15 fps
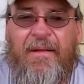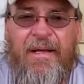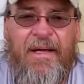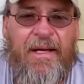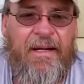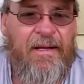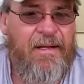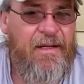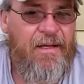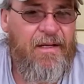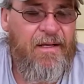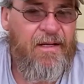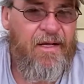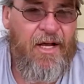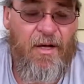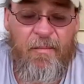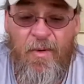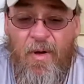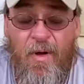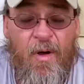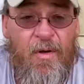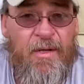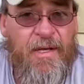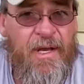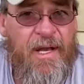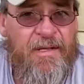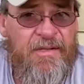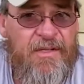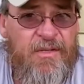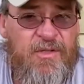late. All you
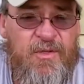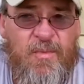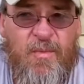guys'